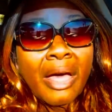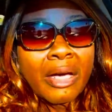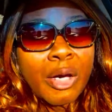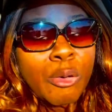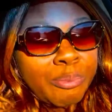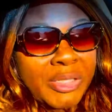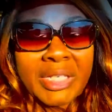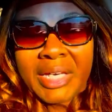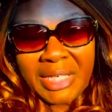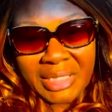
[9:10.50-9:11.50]

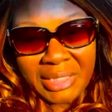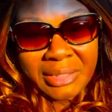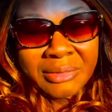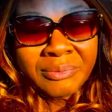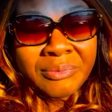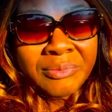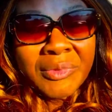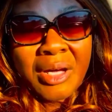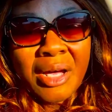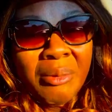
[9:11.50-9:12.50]
Gumpta Head
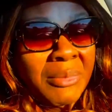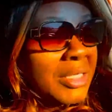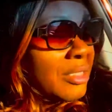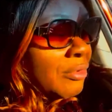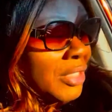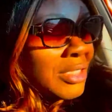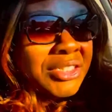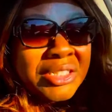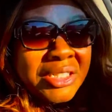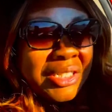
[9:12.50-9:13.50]
is the reason
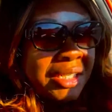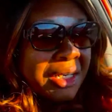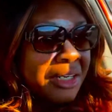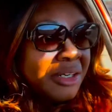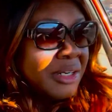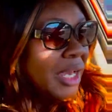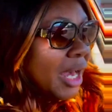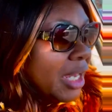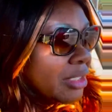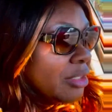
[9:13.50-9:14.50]
she's in there.
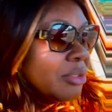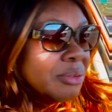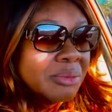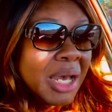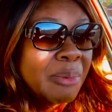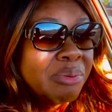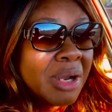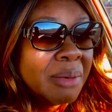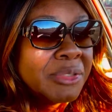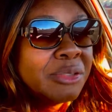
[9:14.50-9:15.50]
I
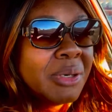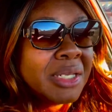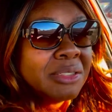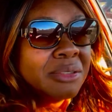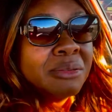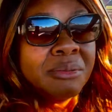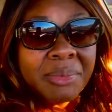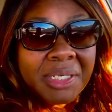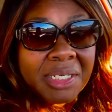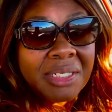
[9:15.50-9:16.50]
promise you I do,
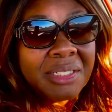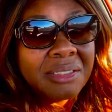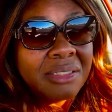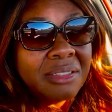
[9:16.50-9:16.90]
because